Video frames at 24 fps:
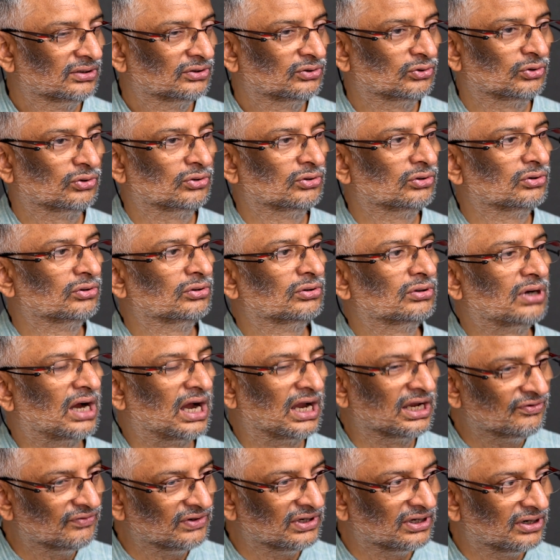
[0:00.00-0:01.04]
So
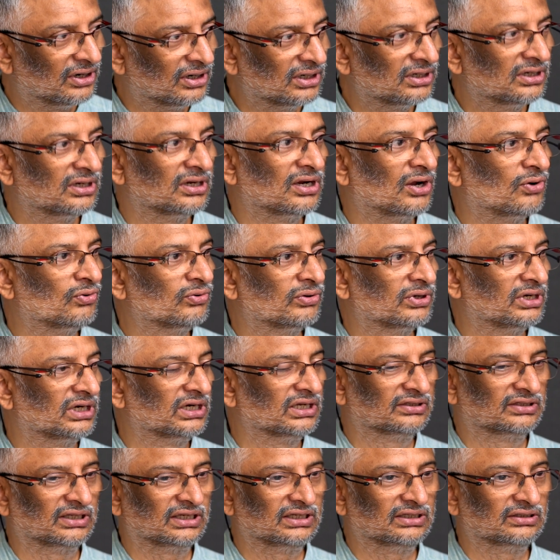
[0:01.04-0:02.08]
I will not now
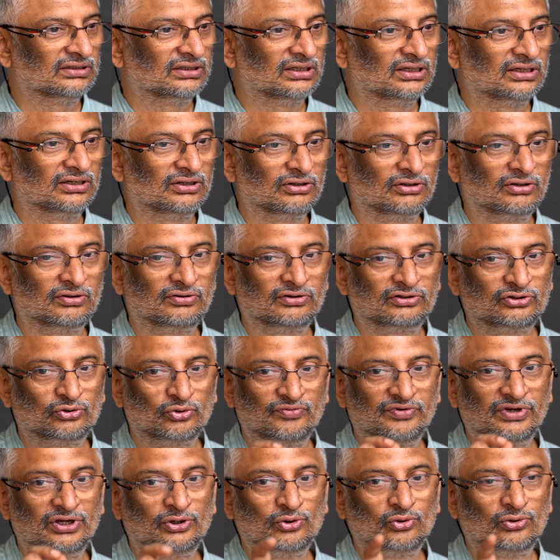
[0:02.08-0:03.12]
criticize that
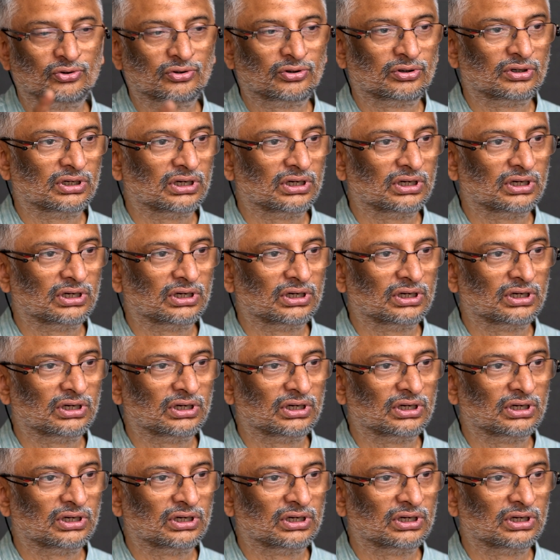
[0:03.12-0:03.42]
should we do